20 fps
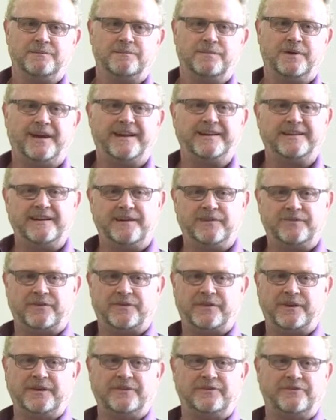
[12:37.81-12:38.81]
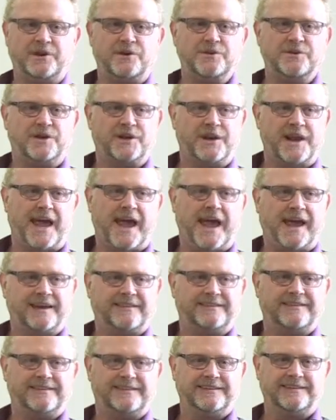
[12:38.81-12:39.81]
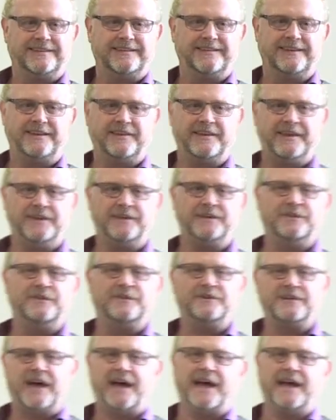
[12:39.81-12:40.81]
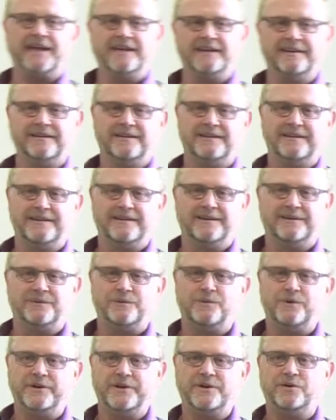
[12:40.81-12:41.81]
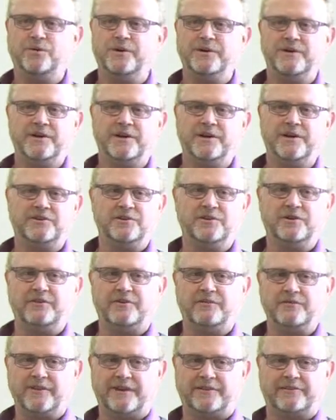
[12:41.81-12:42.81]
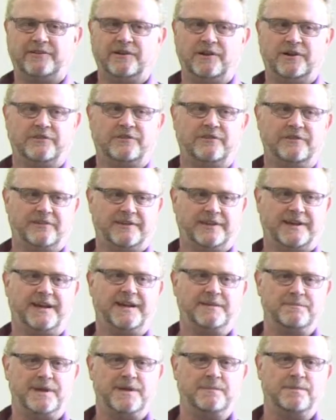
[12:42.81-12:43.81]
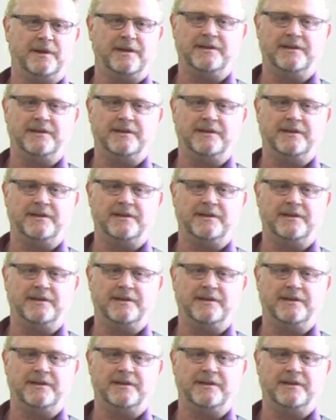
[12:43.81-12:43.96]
But actually, if the things don't connect, at the end of the day, all you're going to do is invest lots in getting people